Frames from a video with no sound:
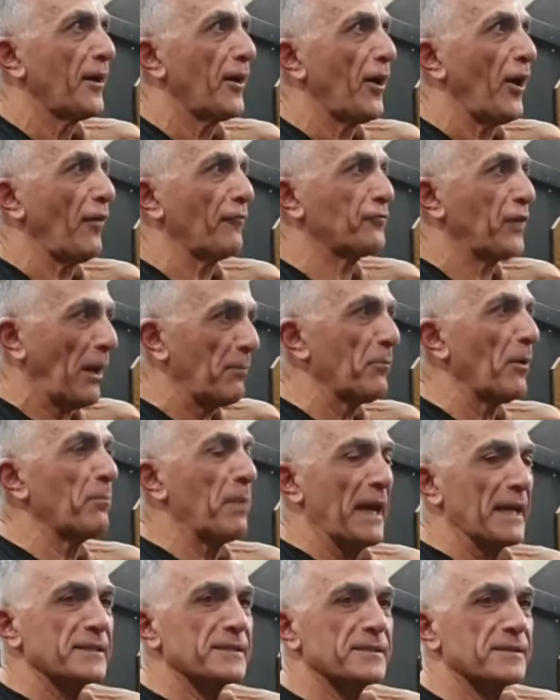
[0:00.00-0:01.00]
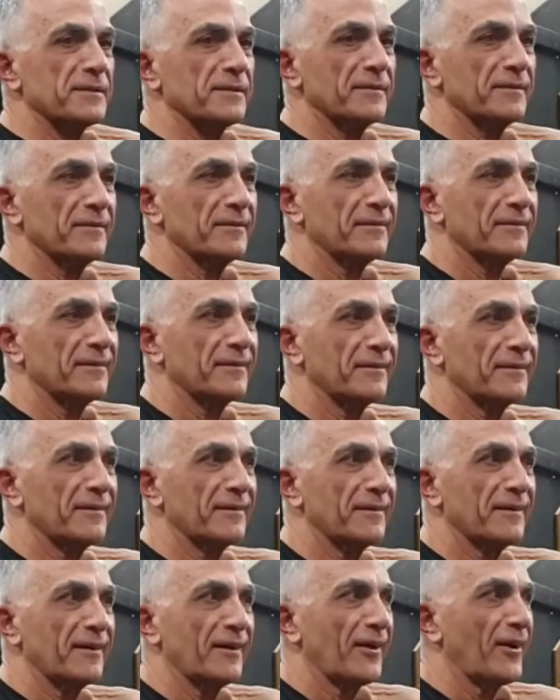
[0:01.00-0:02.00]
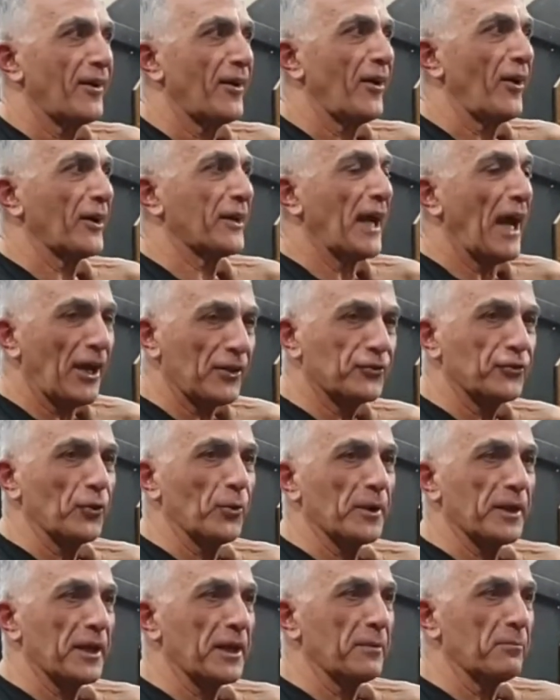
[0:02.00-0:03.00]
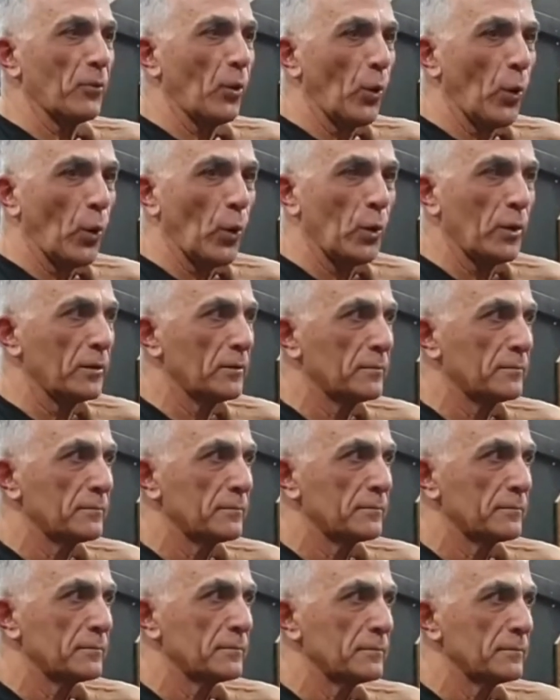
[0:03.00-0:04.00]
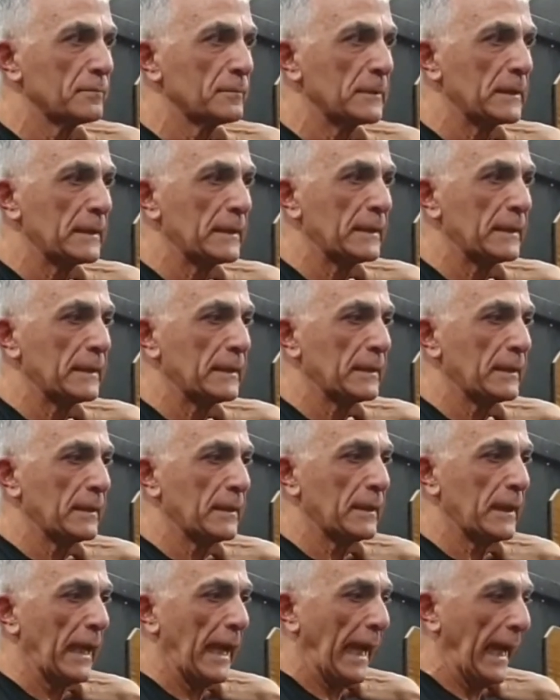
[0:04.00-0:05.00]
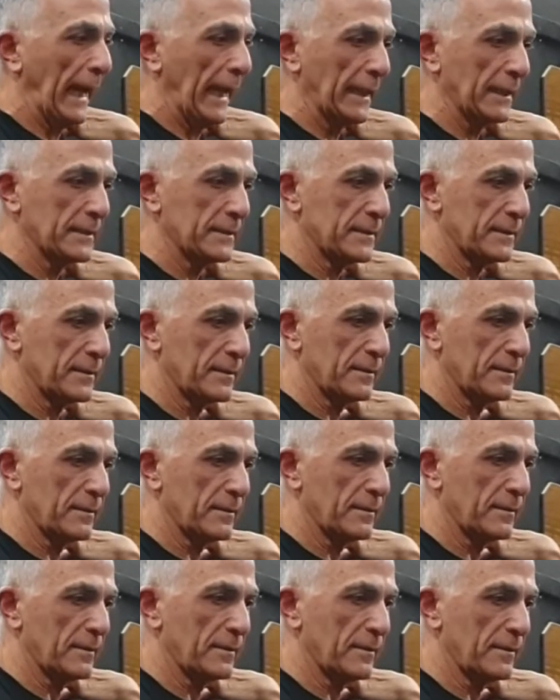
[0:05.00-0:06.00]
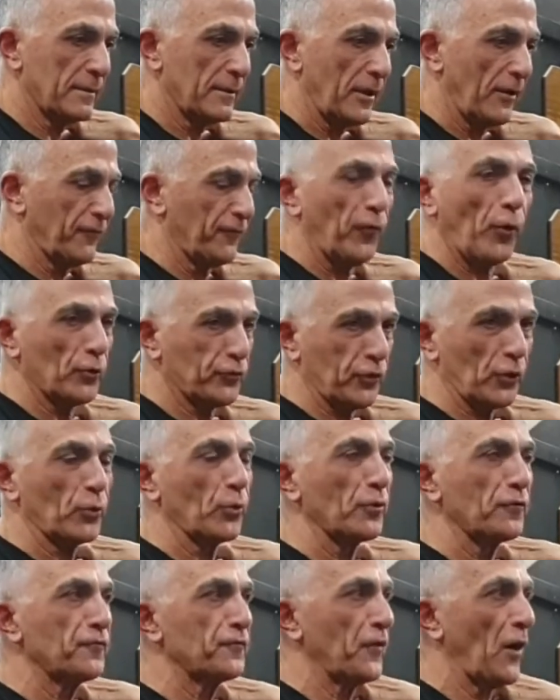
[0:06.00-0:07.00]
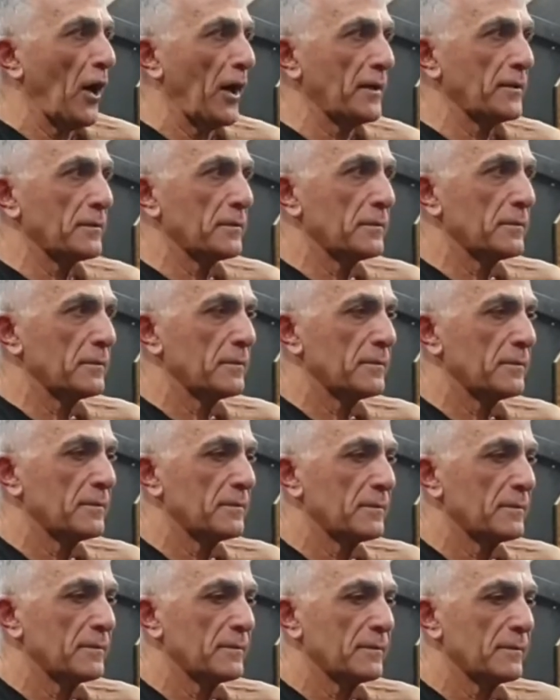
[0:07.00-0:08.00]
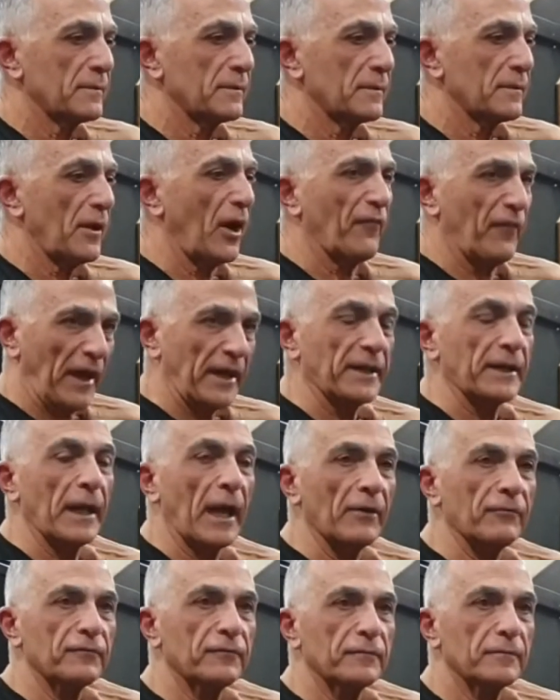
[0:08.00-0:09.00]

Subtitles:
I've done my best, I can't do it anymore, and I fought the good fight, I've had enough.